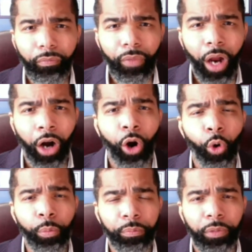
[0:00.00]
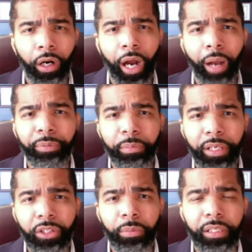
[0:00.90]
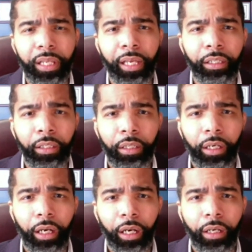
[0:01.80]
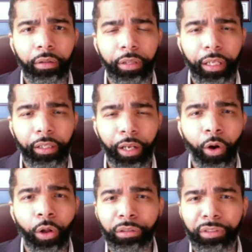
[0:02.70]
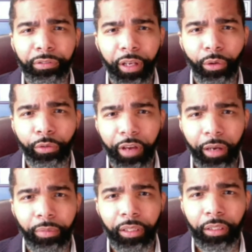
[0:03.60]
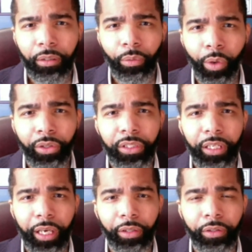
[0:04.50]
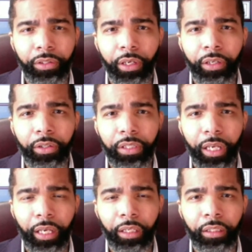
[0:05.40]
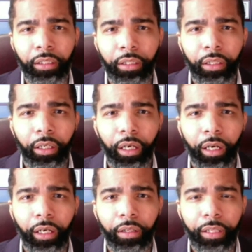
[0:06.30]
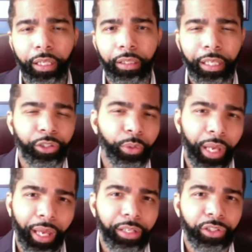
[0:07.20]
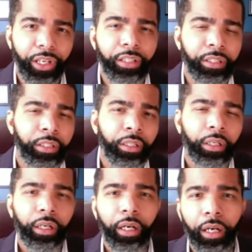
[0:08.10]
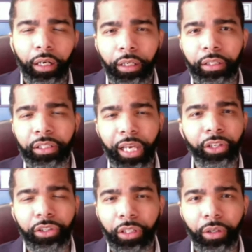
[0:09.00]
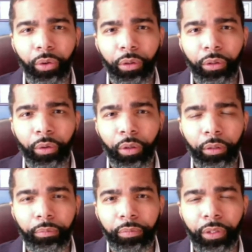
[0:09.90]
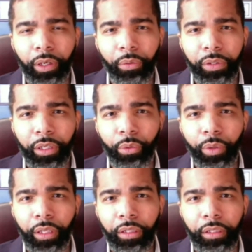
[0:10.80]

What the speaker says: our hope, our optimism is that that all of the federal family works together to understand that you can't just sanction or deal with